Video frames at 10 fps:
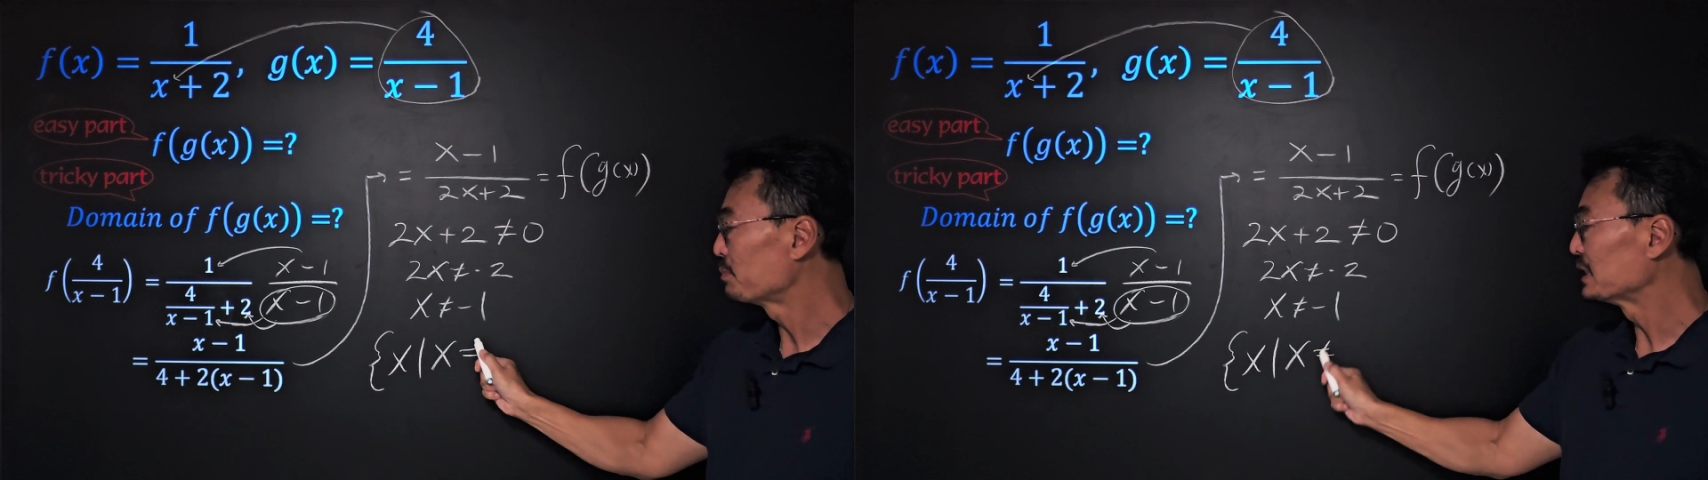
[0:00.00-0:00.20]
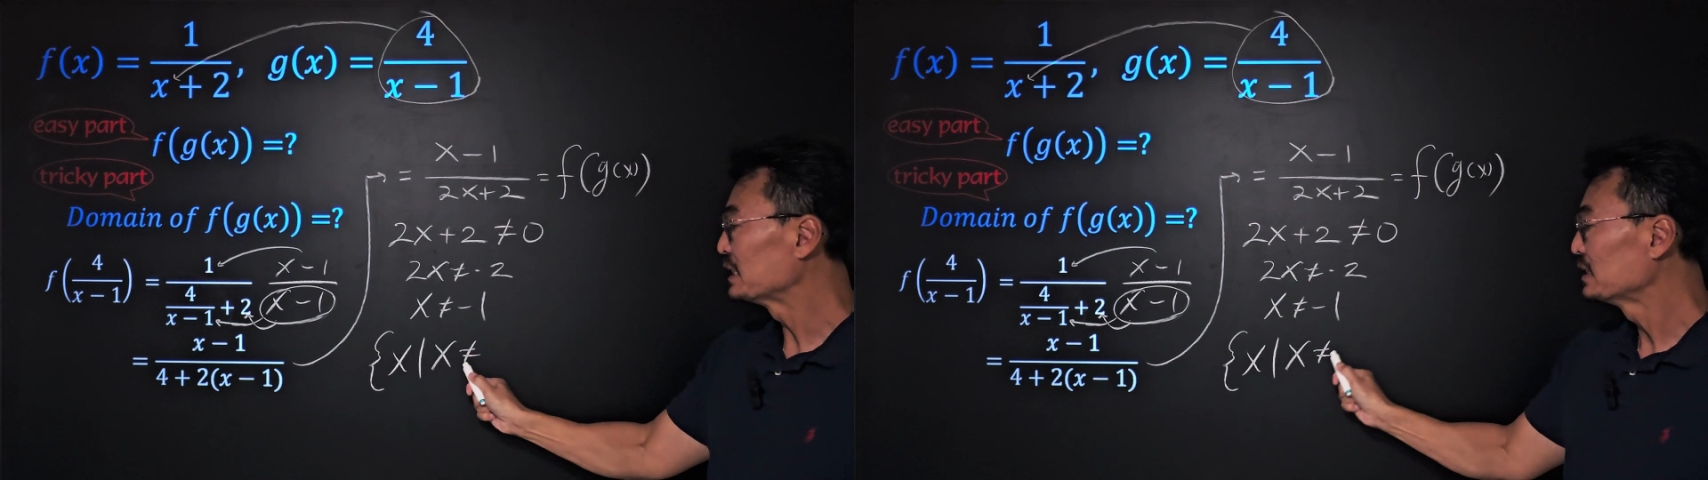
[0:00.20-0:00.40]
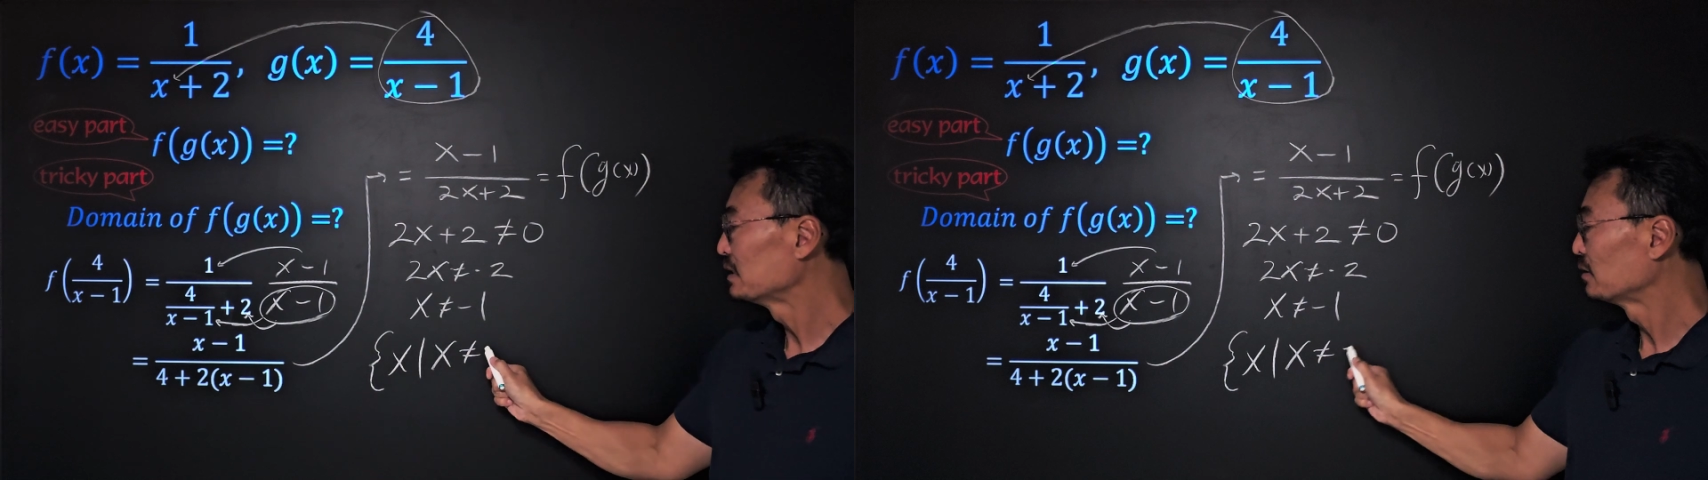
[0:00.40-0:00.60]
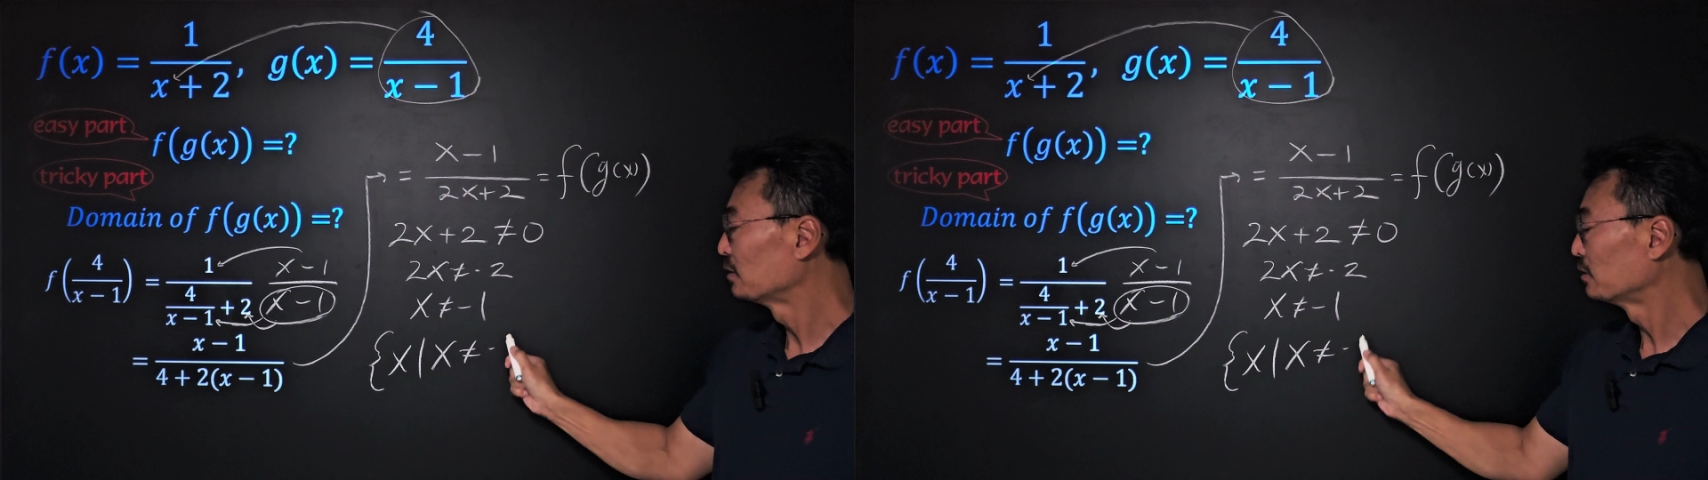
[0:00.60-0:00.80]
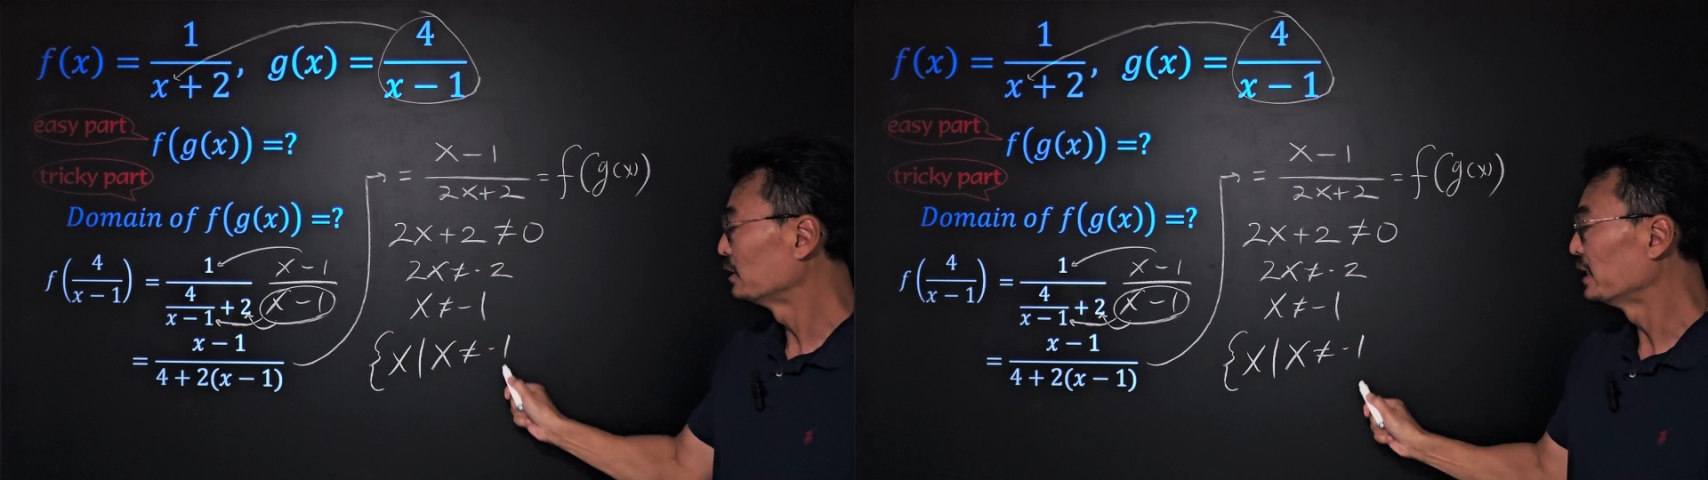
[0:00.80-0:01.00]
be
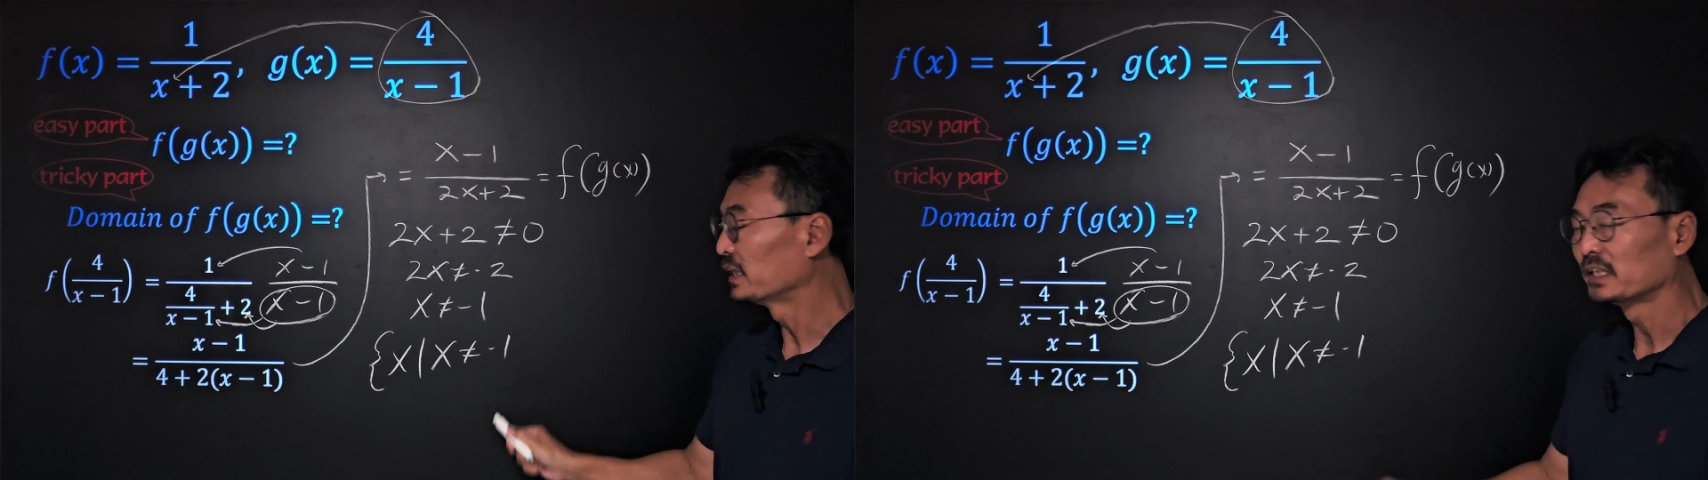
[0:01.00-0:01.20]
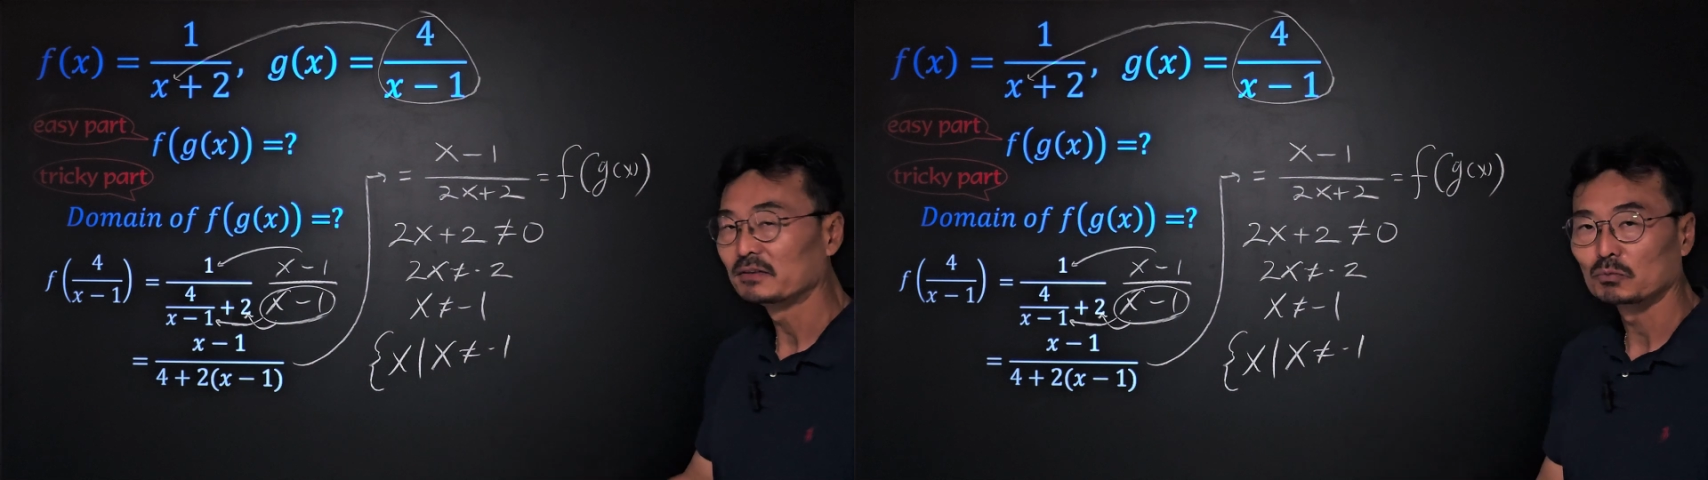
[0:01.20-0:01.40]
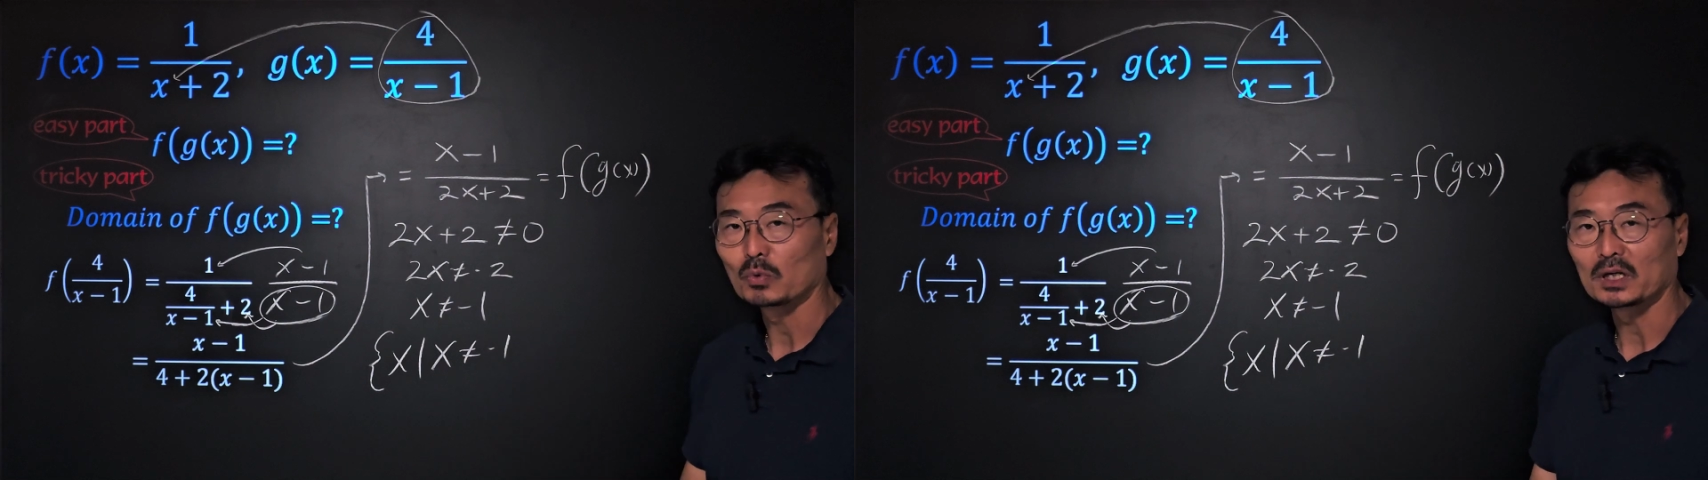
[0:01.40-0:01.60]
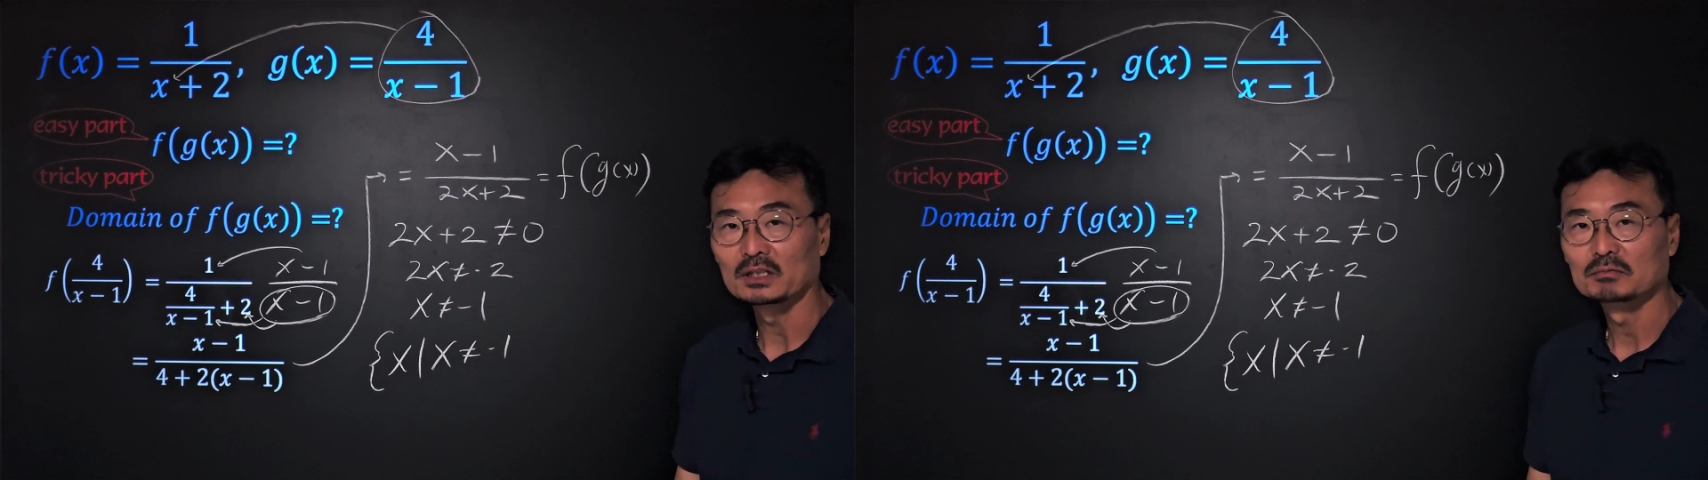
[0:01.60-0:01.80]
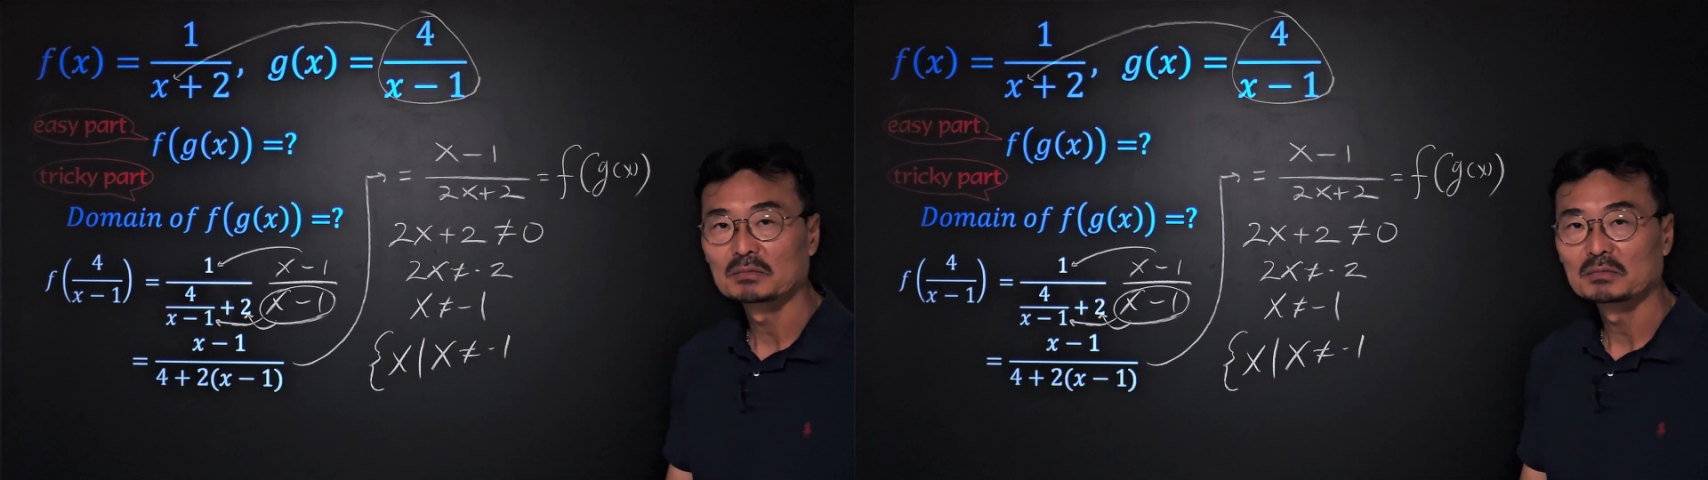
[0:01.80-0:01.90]
negative 1.